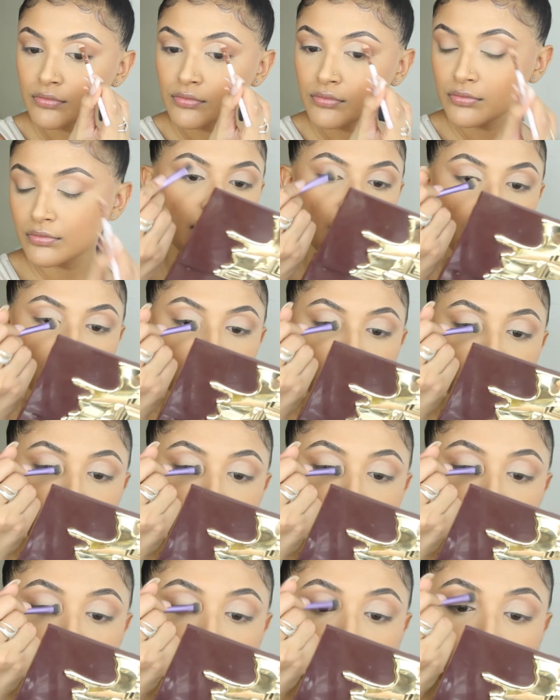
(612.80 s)
Then
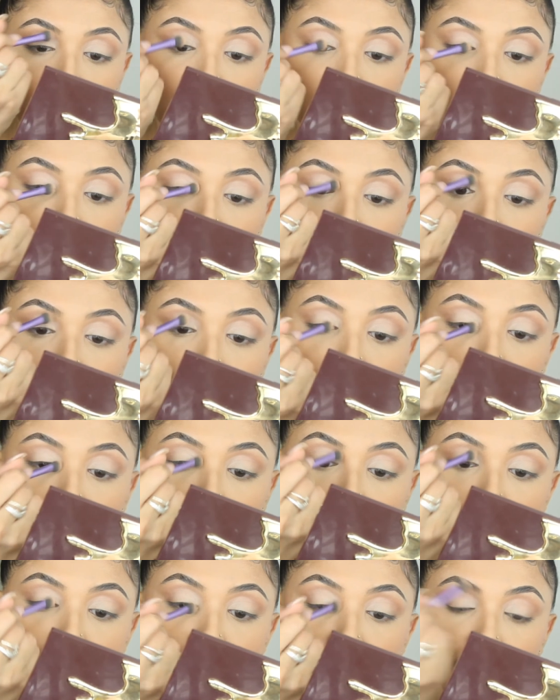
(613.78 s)
just kind of
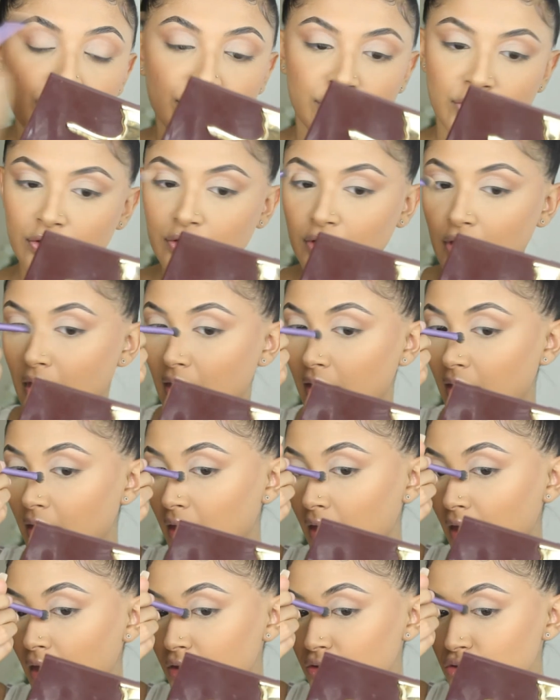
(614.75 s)
soften that
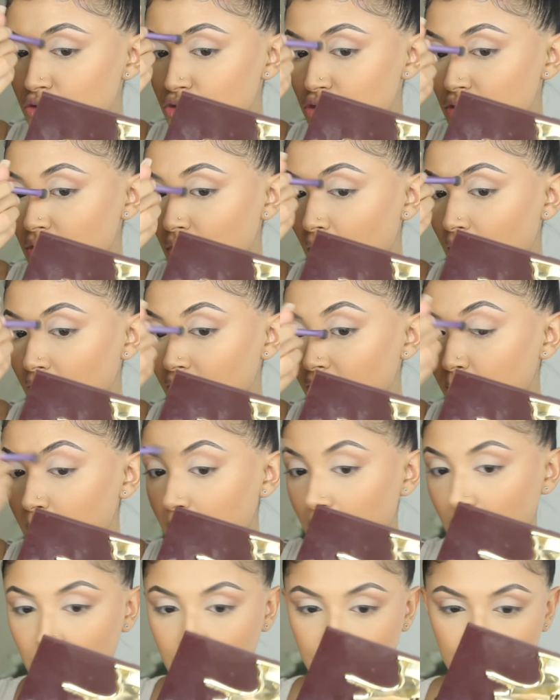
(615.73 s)
edge there a
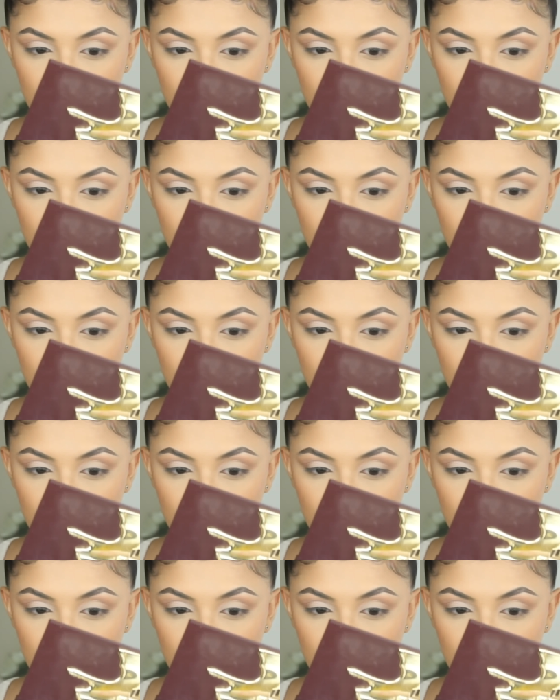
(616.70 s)
bit.